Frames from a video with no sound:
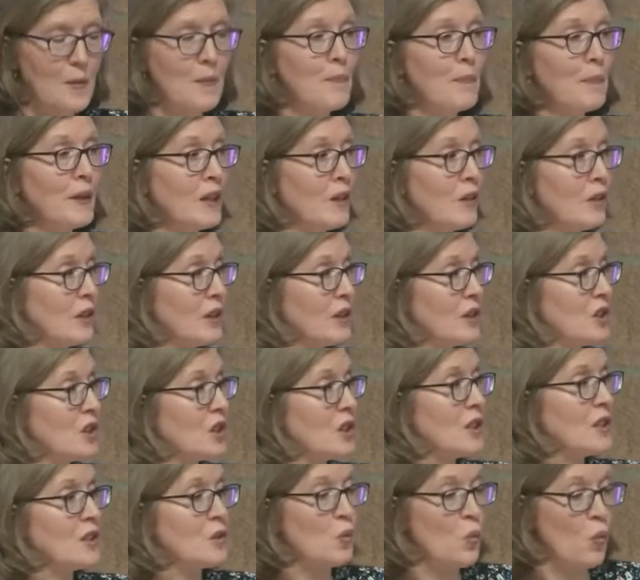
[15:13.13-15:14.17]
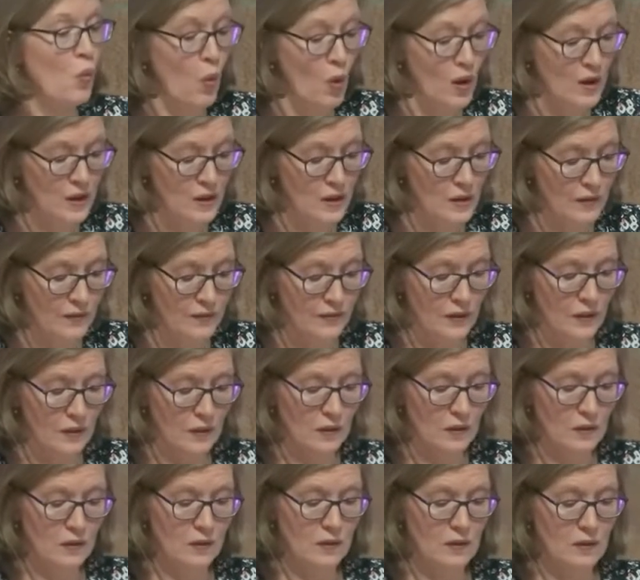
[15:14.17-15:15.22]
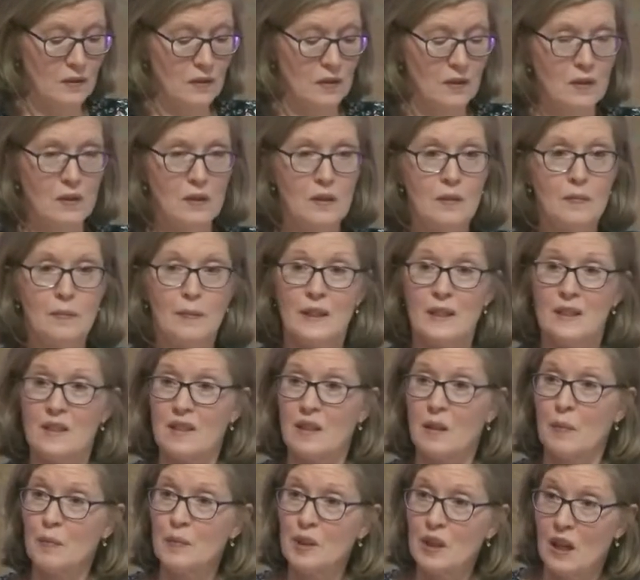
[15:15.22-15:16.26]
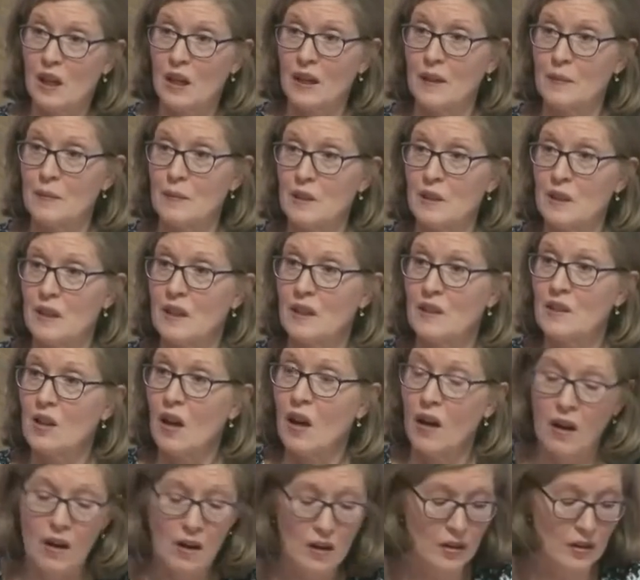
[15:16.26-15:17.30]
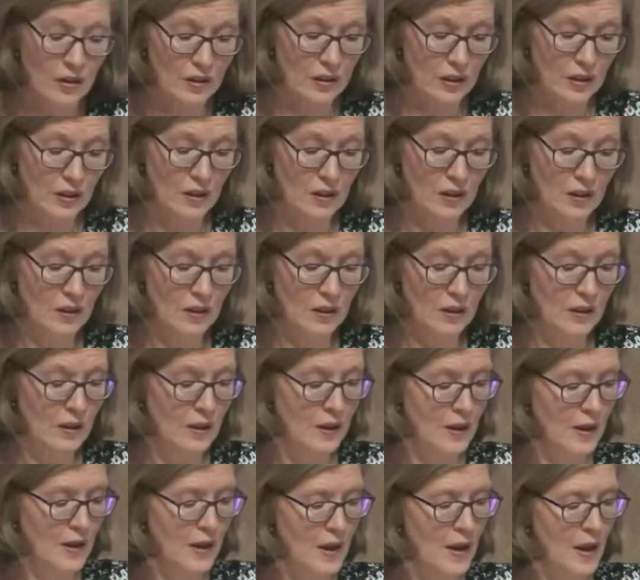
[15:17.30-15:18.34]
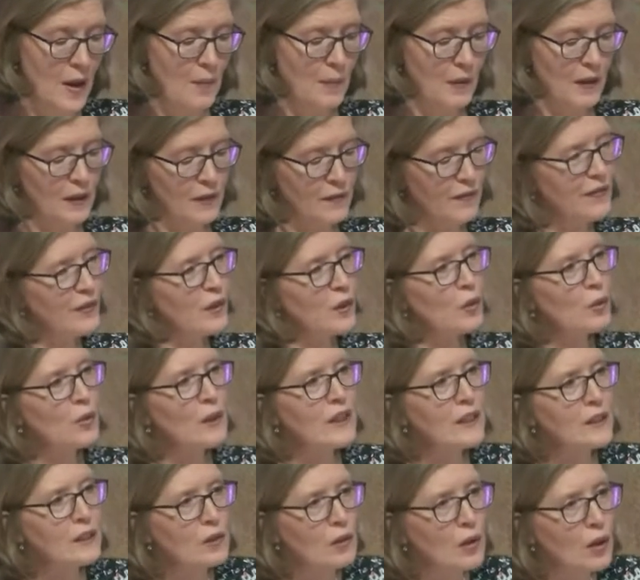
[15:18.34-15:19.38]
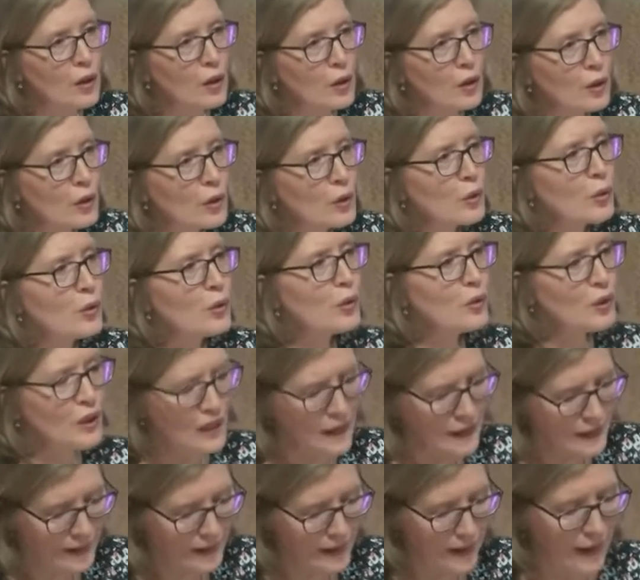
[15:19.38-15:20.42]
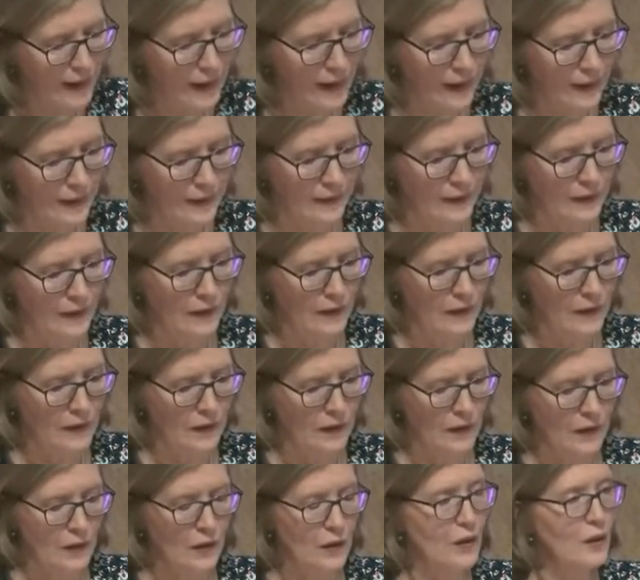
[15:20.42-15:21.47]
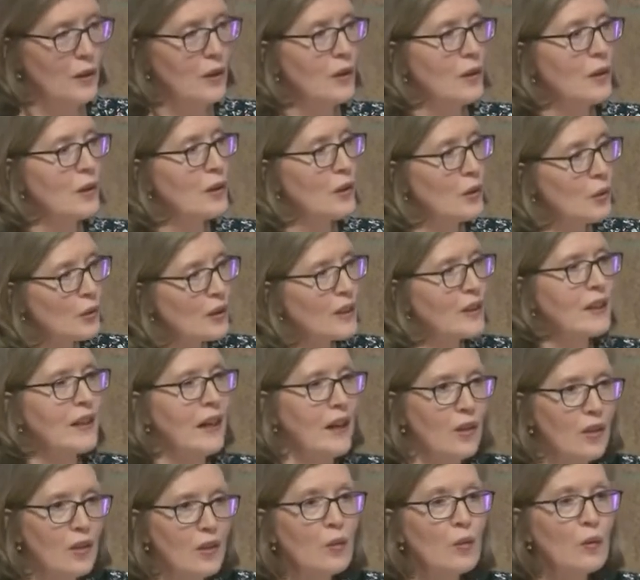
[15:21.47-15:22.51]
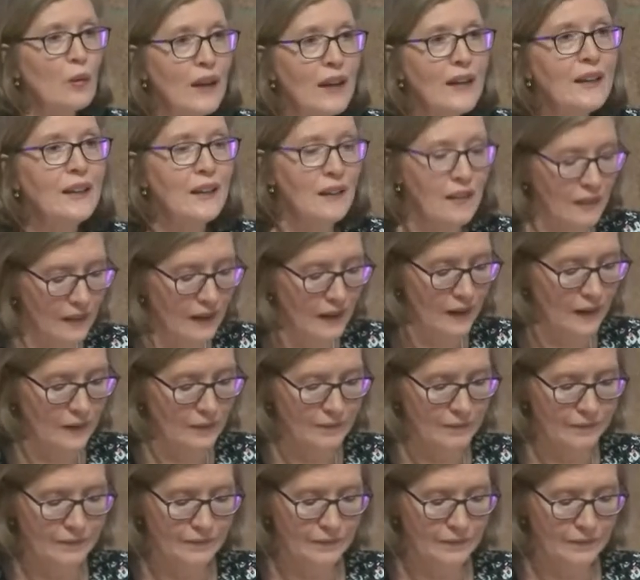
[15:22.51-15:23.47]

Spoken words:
Marriage is wonderful, but sometimes it's hard. But if you include God, you can get through anything.